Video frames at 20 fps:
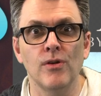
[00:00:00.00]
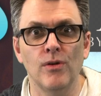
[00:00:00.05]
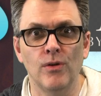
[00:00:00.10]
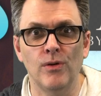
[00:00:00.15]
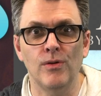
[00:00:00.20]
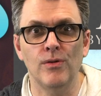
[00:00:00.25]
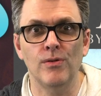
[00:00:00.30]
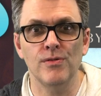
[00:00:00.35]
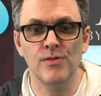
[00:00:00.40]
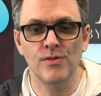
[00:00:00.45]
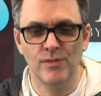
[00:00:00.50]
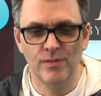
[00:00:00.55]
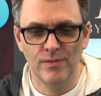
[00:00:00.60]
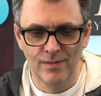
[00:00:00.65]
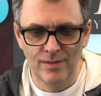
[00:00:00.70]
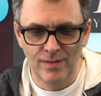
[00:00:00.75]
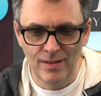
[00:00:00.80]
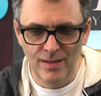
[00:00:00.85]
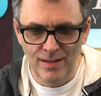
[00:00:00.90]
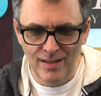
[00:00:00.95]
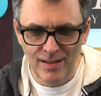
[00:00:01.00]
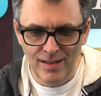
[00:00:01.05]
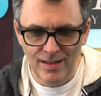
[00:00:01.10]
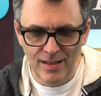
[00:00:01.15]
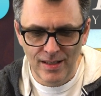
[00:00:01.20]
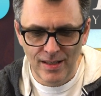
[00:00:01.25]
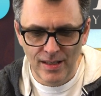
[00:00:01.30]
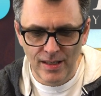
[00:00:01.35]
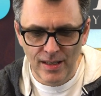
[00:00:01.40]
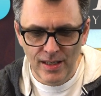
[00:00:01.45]
Holes.
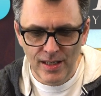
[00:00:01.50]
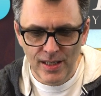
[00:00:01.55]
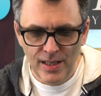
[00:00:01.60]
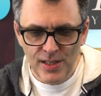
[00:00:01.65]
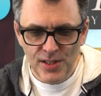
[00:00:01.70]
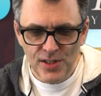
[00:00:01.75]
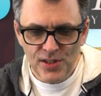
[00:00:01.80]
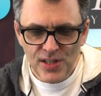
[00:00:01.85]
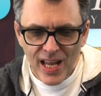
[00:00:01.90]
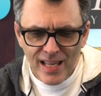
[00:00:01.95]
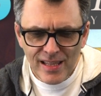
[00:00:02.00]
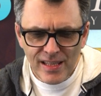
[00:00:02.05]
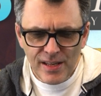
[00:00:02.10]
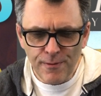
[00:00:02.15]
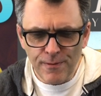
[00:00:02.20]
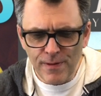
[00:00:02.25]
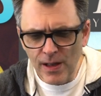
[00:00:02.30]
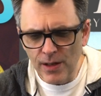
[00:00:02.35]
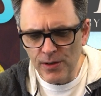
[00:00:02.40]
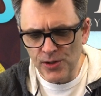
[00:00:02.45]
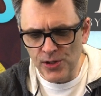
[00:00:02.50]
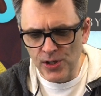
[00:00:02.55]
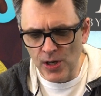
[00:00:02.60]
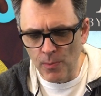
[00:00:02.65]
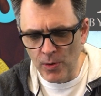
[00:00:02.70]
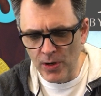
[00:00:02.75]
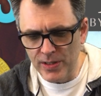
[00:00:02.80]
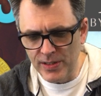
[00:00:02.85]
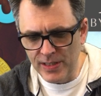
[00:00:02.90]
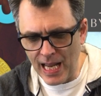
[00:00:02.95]
Stanley felt
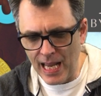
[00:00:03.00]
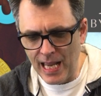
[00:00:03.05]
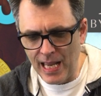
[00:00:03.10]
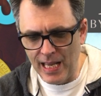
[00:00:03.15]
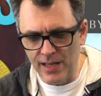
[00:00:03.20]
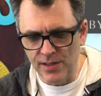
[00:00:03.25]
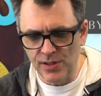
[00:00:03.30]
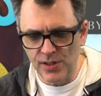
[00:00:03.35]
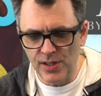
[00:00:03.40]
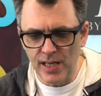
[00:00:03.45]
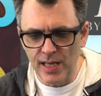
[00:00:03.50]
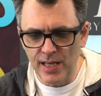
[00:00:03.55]
somewhat dazed